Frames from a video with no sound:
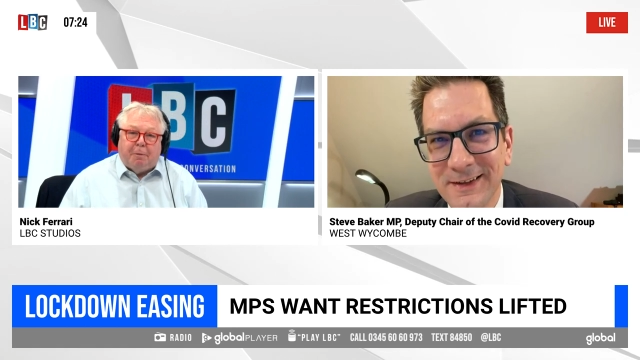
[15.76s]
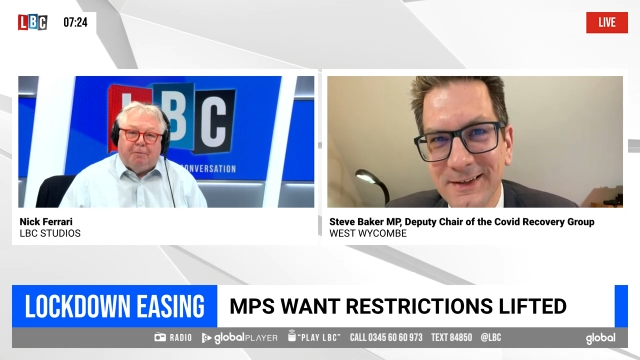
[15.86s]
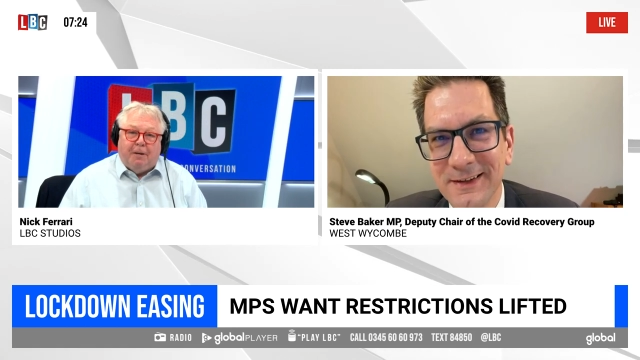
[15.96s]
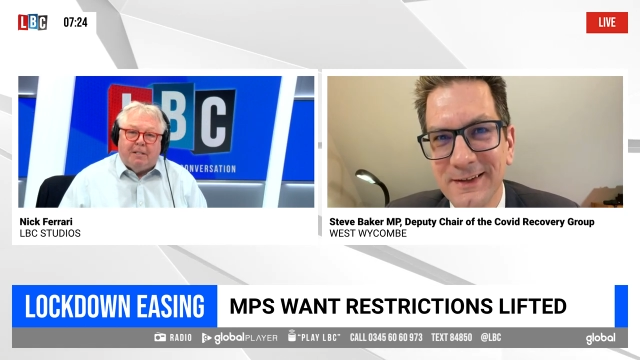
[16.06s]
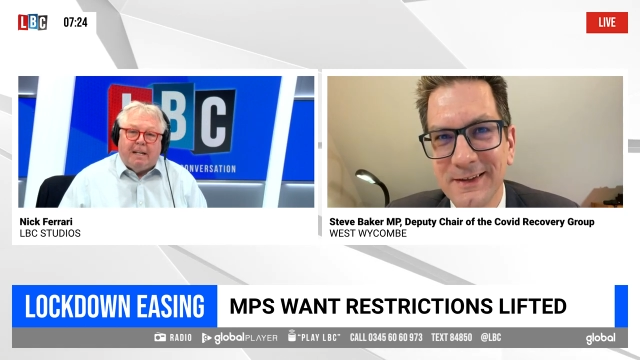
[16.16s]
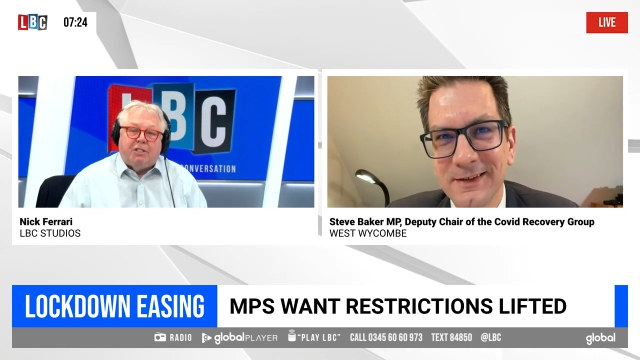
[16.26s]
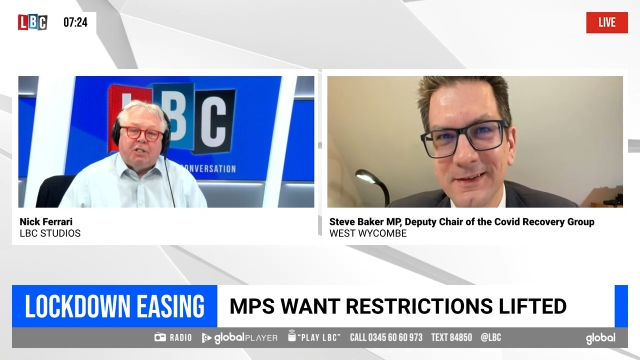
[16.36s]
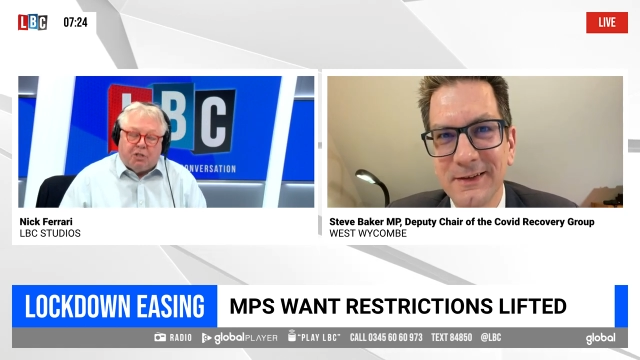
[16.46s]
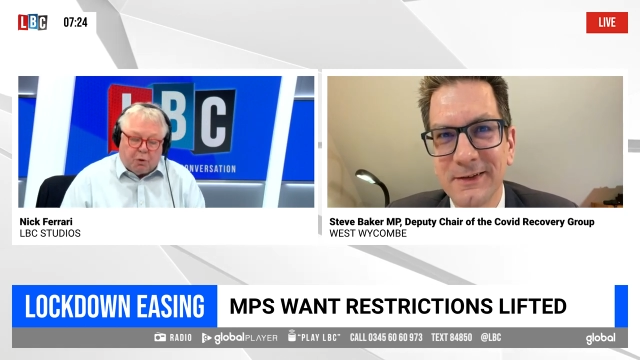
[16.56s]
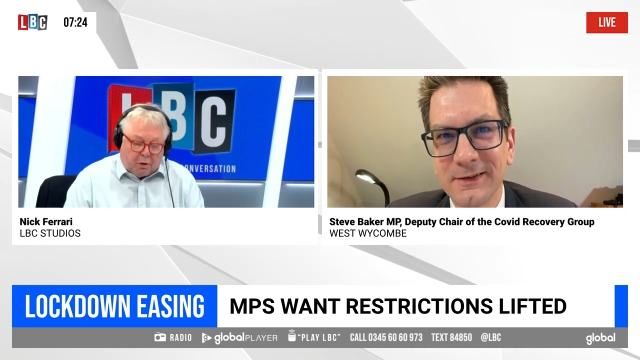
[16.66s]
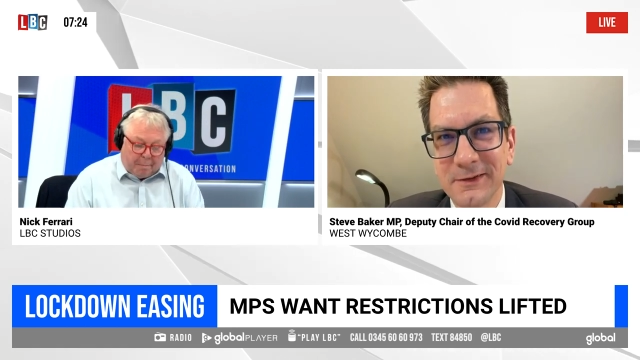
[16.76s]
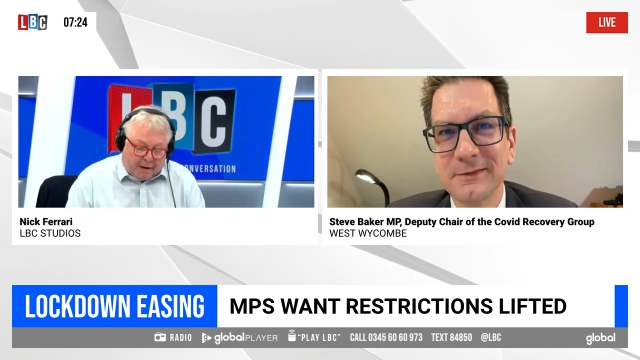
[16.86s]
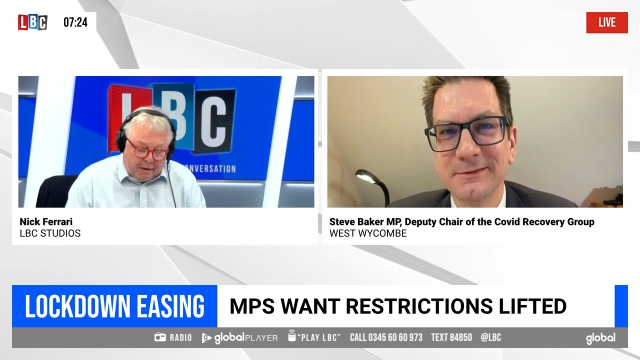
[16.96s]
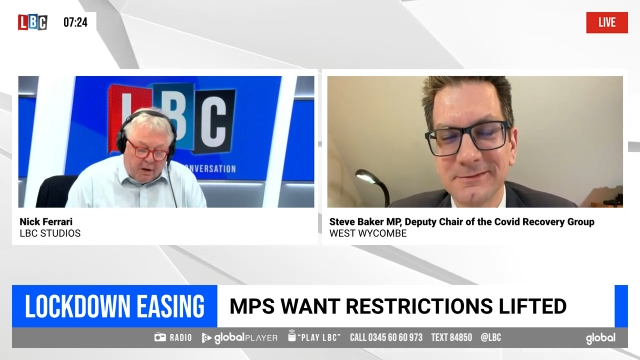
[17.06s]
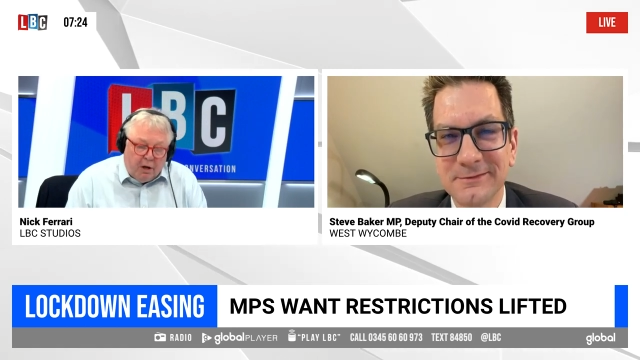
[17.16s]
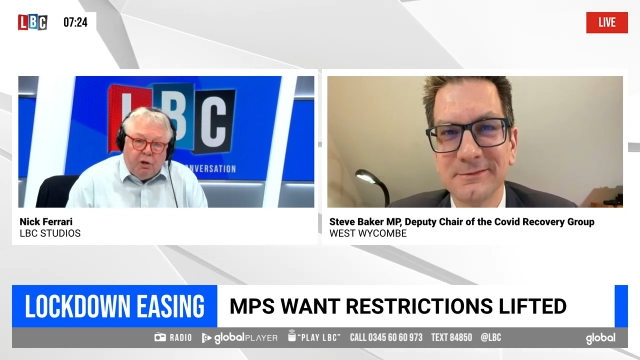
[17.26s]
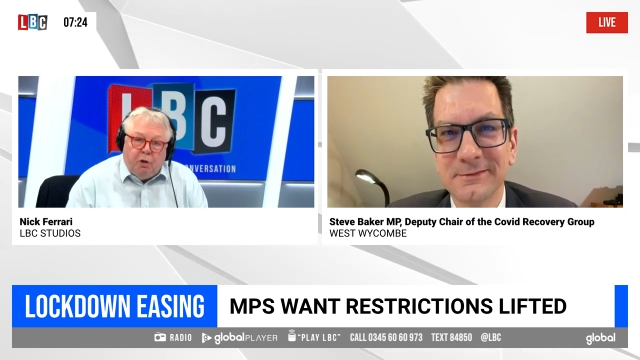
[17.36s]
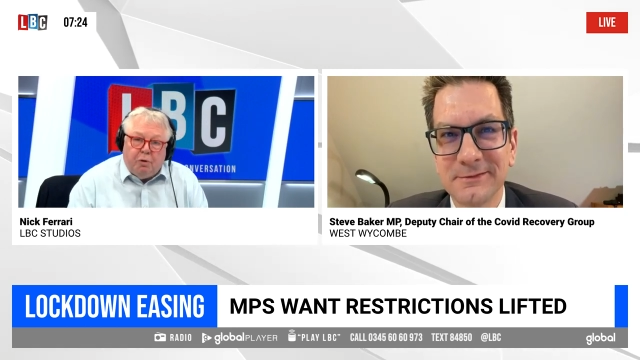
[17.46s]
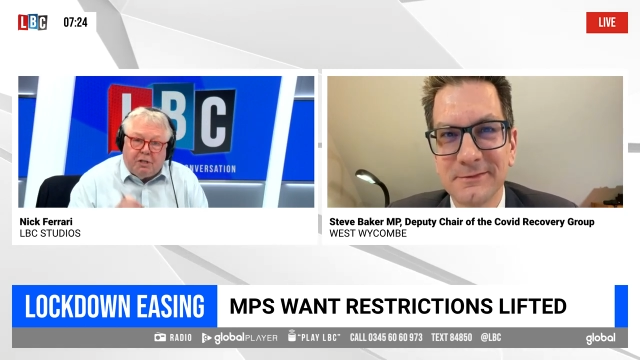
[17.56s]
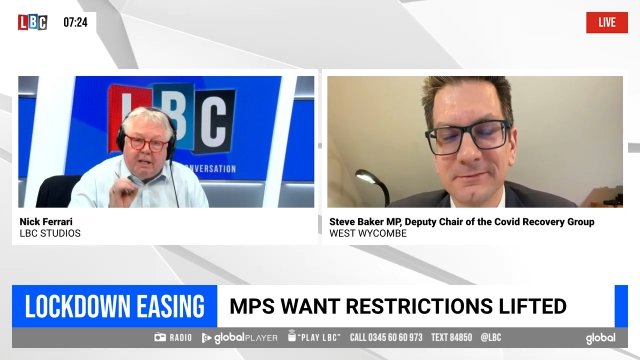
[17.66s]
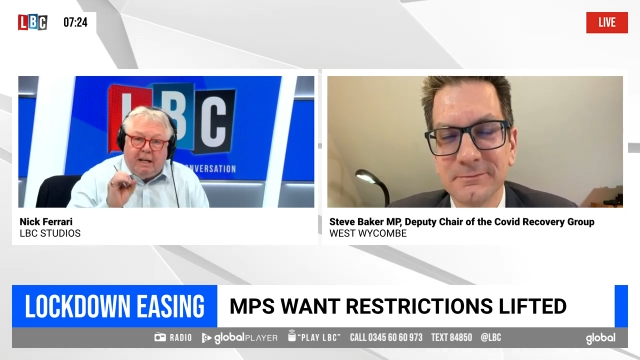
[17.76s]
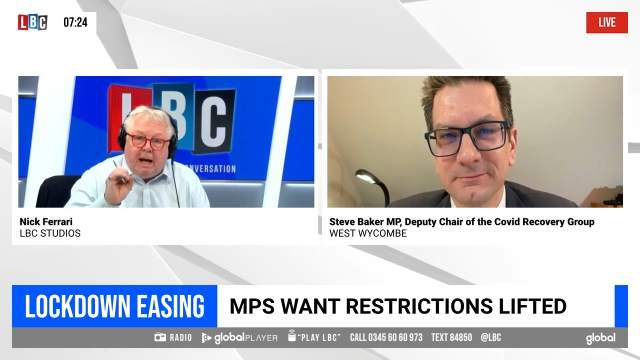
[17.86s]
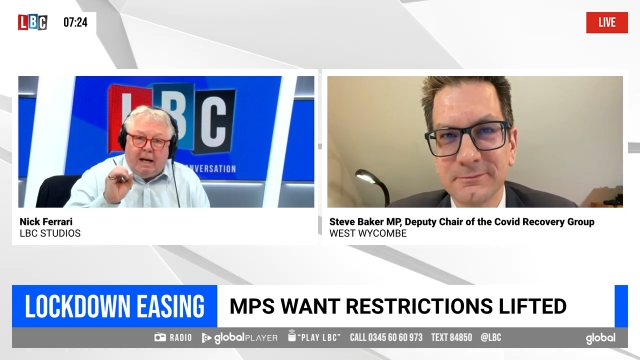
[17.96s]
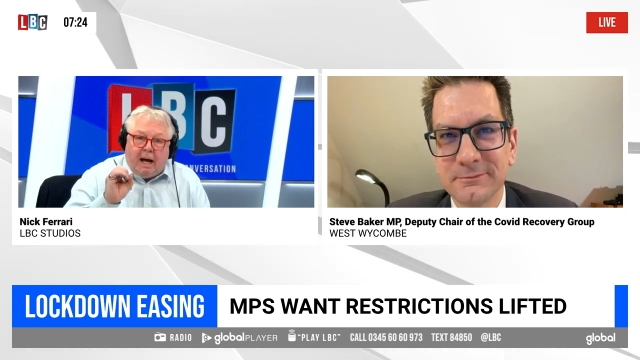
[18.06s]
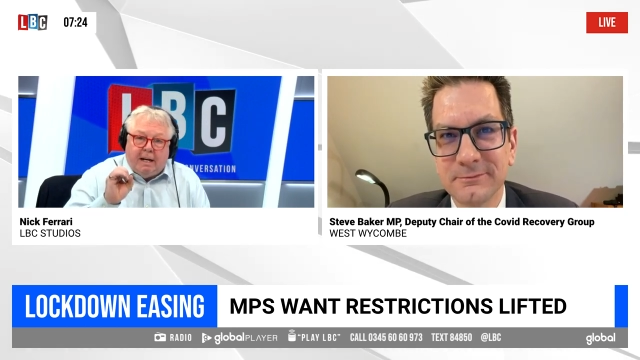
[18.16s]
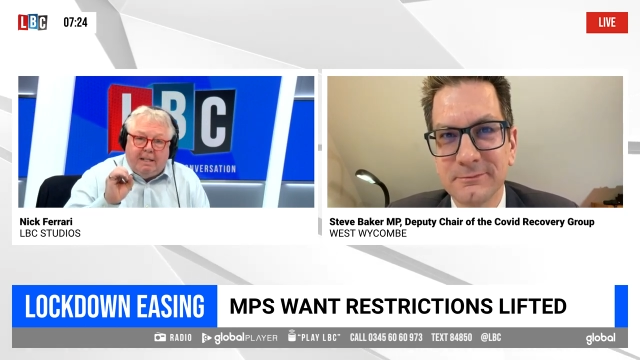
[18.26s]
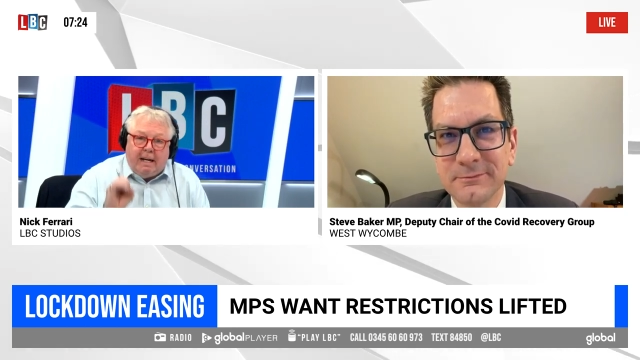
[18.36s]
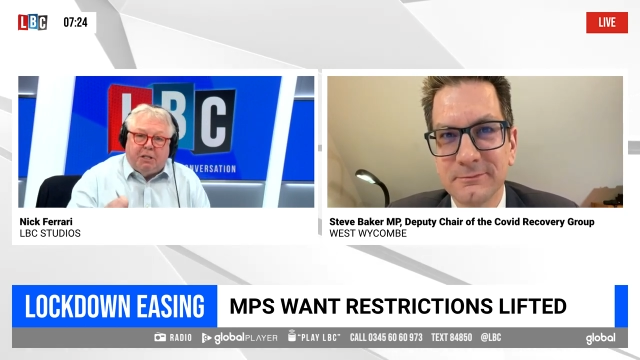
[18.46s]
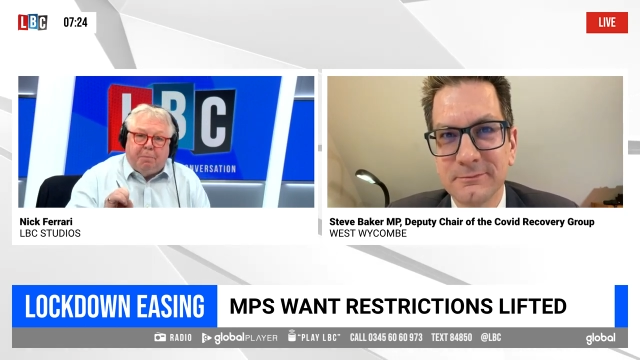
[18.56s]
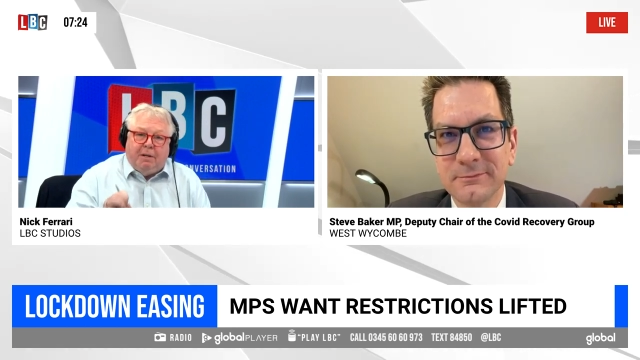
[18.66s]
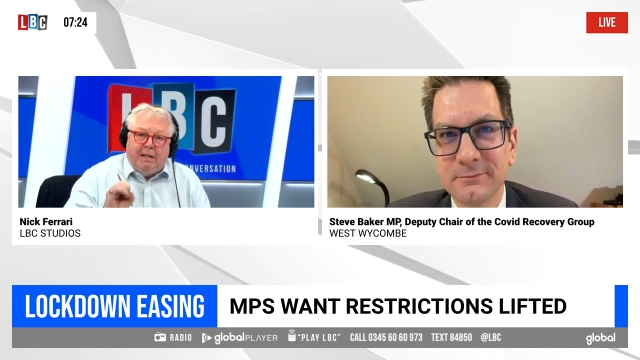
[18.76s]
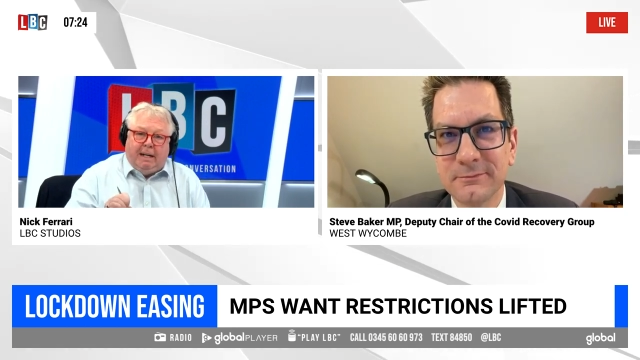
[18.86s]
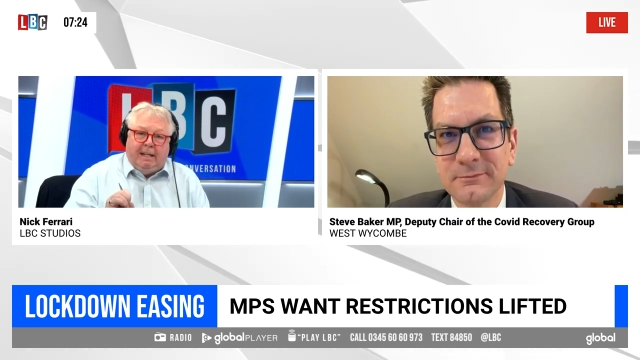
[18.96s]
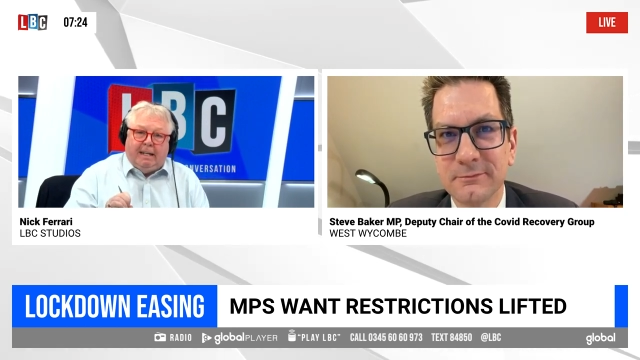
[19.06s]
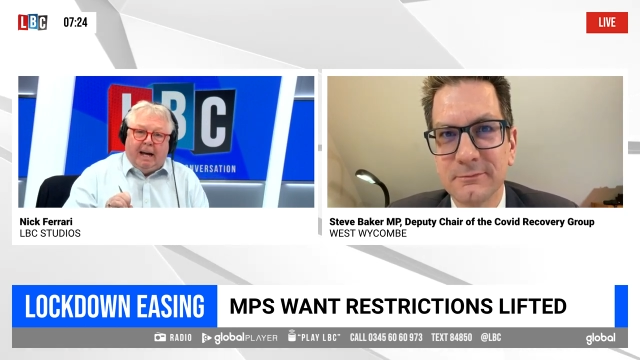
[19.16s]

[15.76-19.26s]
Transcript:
Speaker 1: But first, let's just talk about you see a, a, desperate need